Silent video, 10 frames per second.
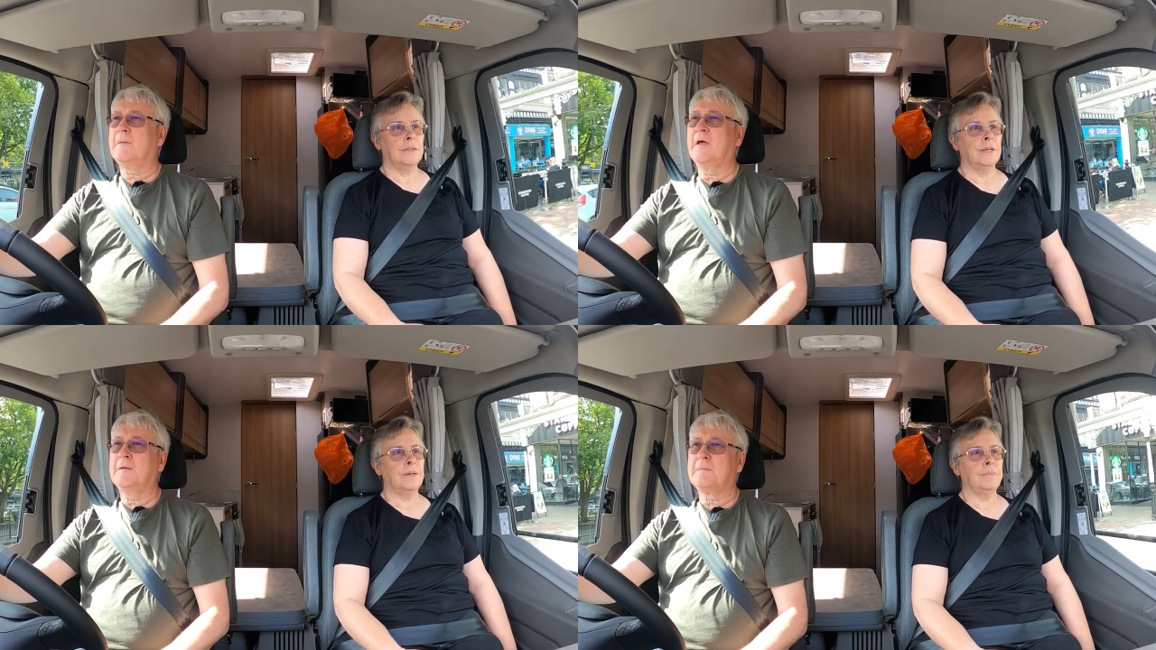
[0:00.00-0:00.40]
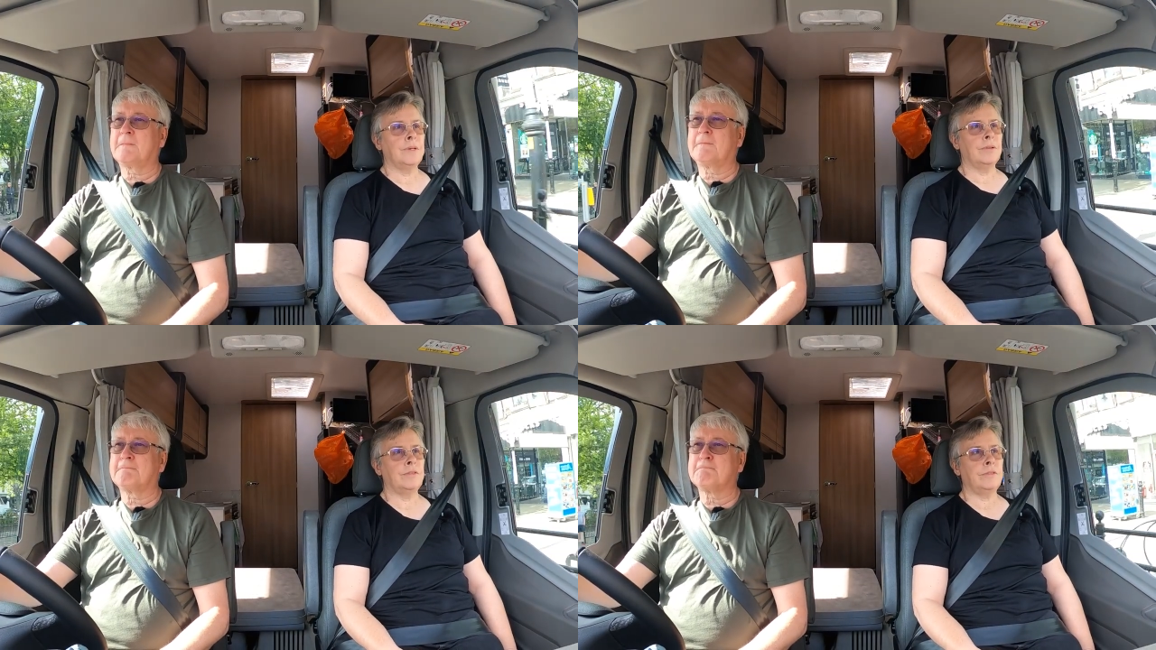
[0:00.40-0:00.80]
Speaker 1: yeah. Um,
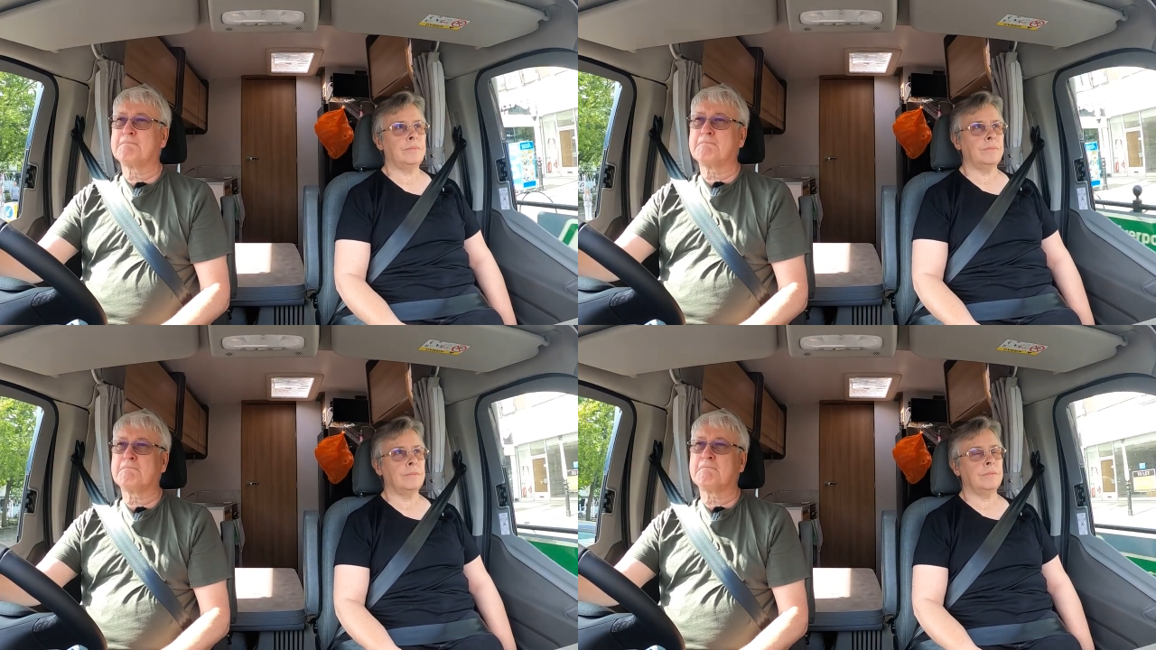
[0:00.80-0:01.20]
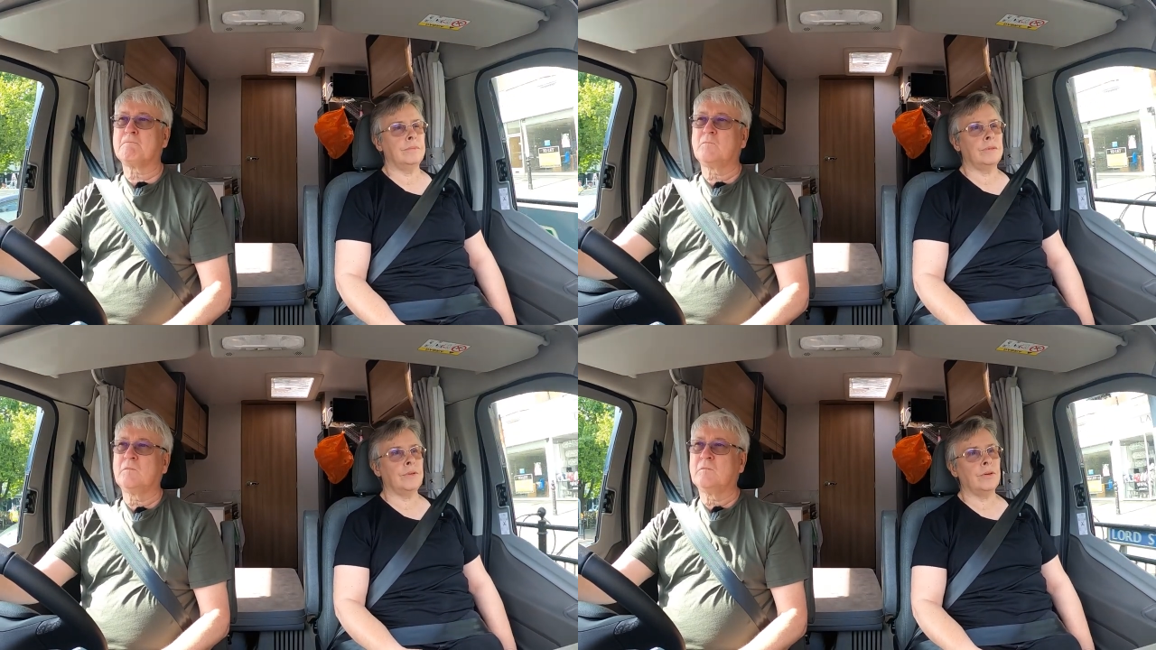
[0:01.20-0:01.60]
because
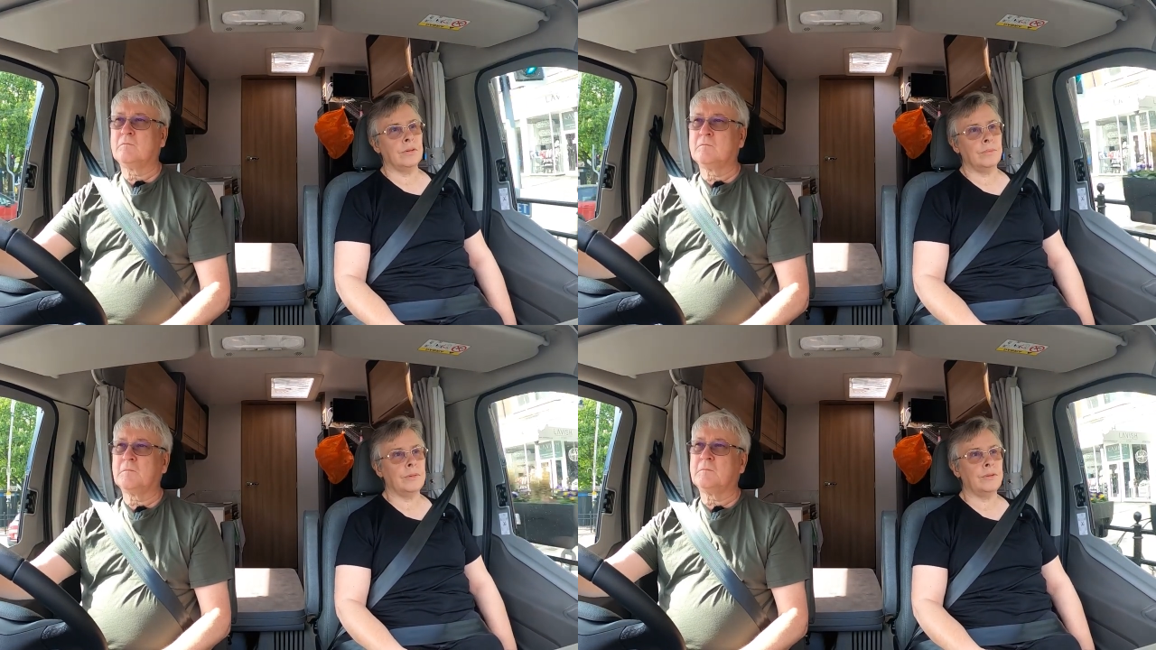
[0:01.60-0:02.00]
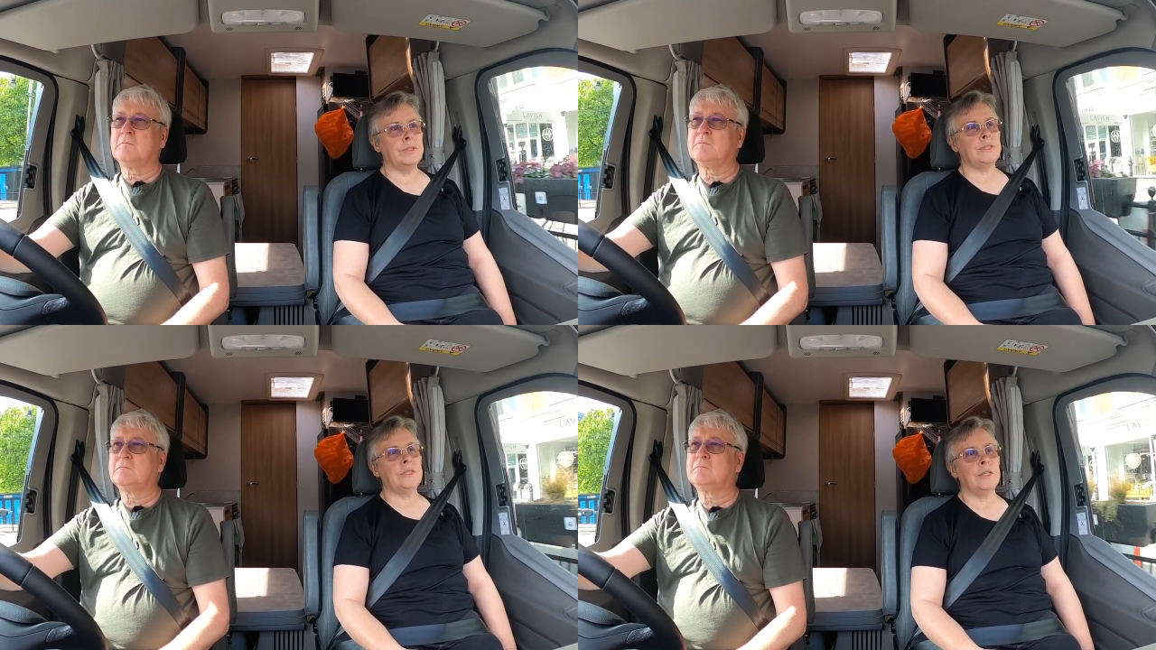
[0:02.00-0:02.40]
we've got there
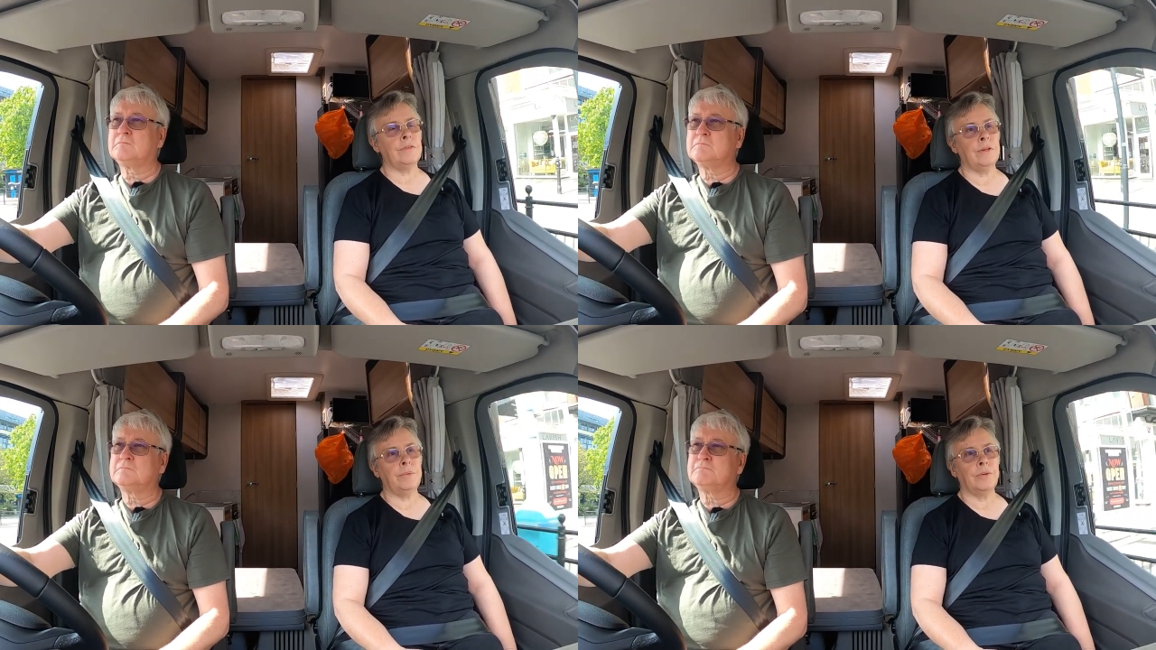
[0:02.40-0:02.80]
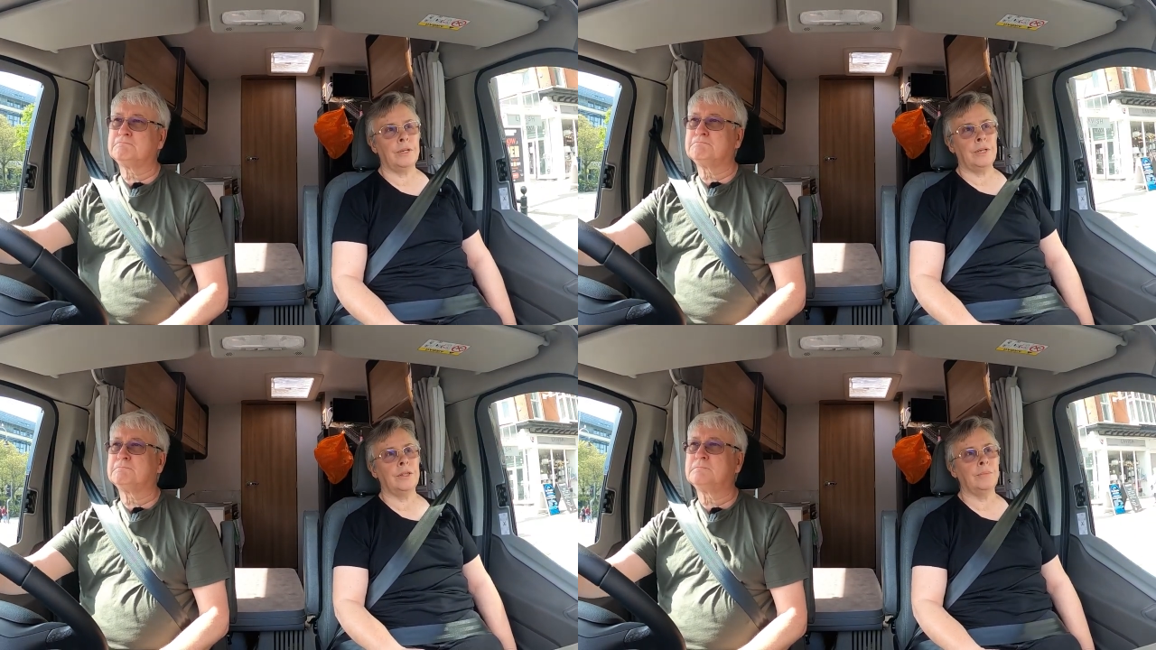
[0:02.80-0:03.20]
is a TV
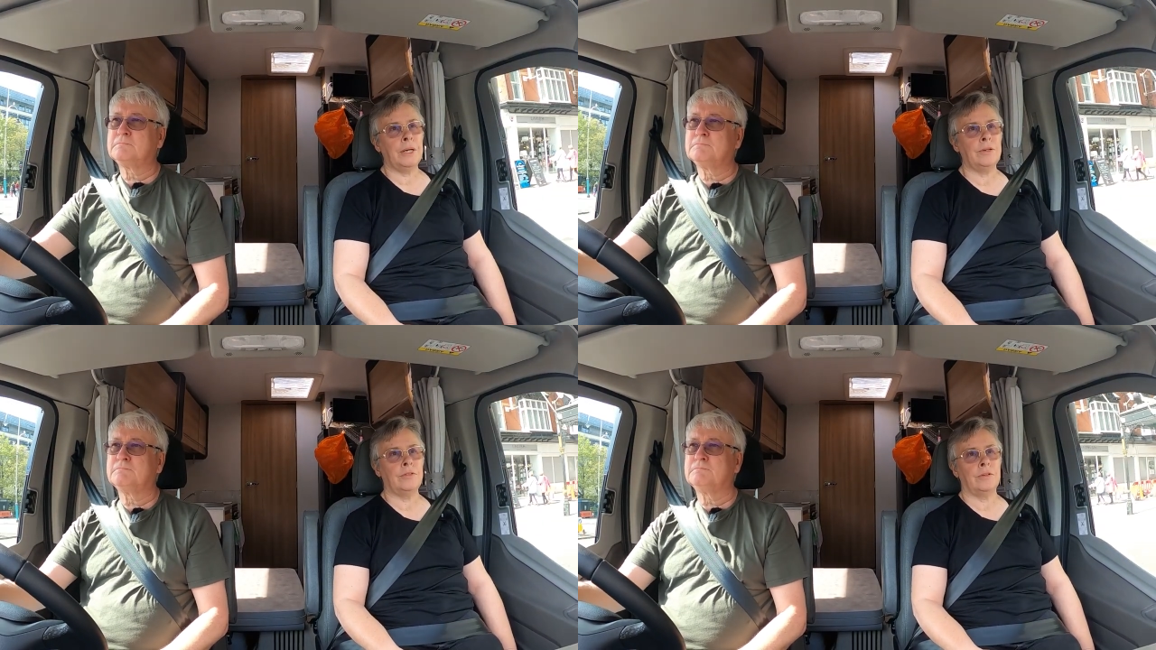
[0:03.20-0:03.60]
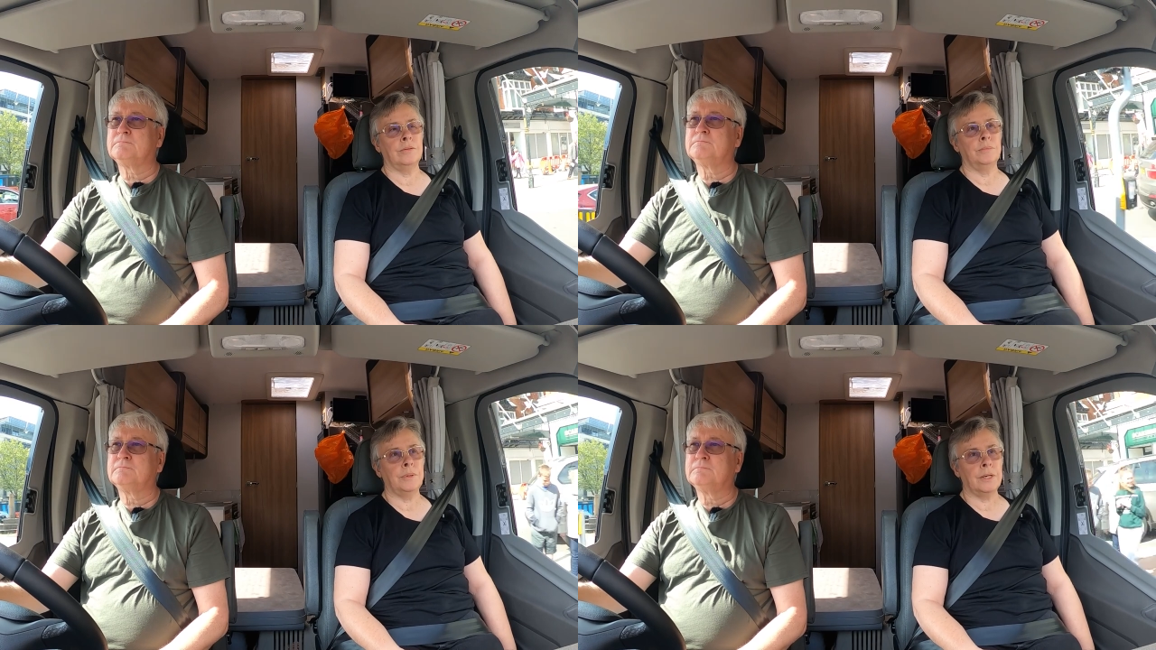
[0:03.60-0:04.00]
point in the
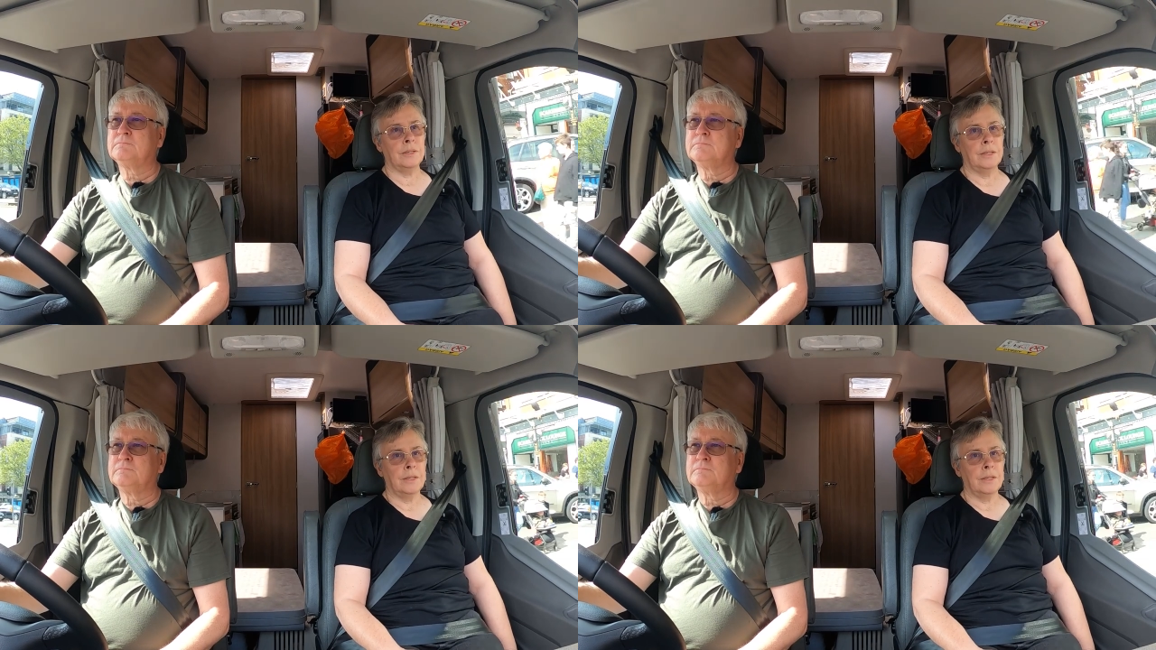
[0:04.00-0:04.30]
bedroom, but